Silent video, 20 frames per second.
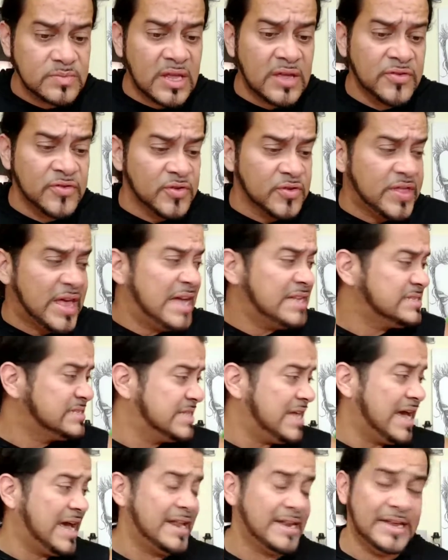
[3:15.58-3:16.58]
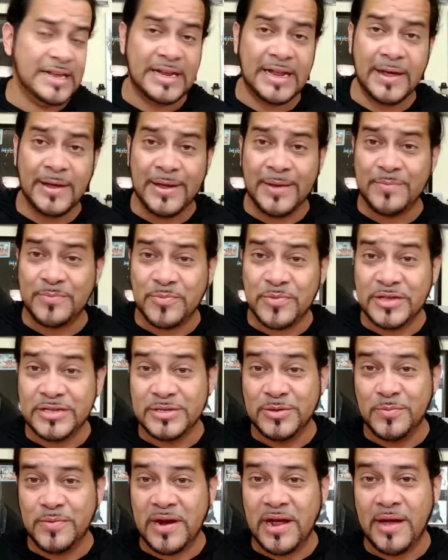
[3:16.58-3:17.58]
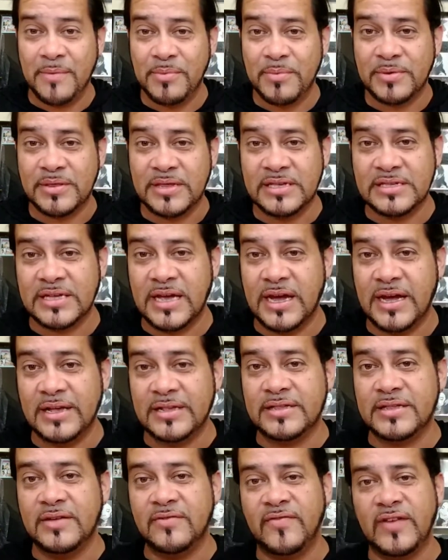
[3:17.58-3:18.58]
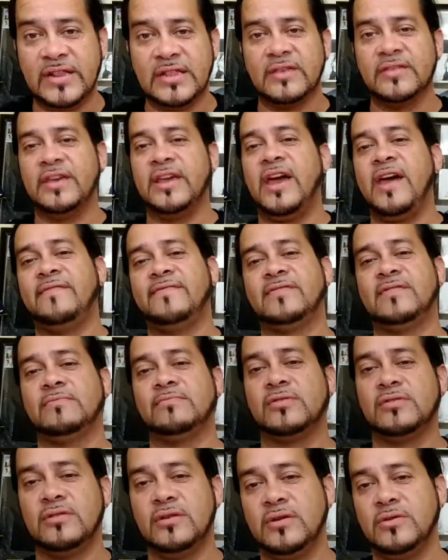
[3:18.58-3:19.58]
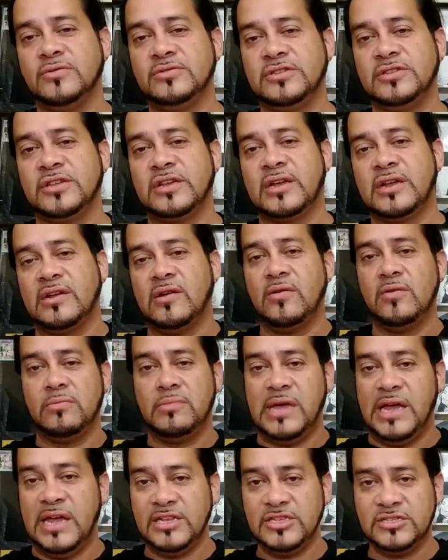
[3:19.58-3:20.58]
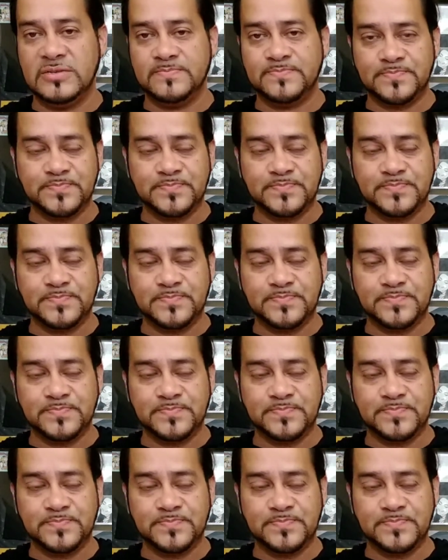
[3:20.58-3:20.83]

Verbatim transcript: So that's that, and I am super happy with these guys. They finally they have some clothes, and they kind of all match.